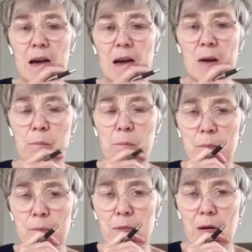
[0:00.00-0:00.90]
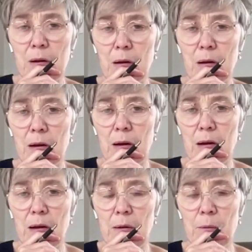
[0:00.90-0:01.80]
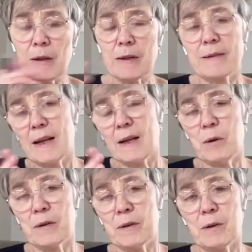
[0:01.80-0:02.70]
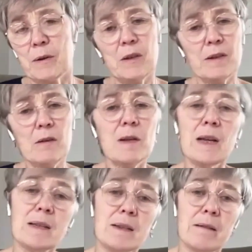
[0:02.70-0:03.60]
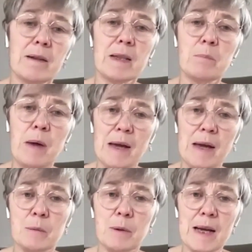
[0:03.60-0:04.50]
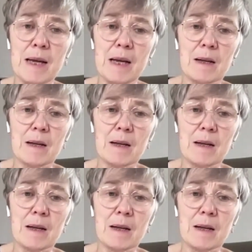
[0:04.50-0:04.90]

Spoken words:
Well, the second part of the question, it's not necessarily the better way.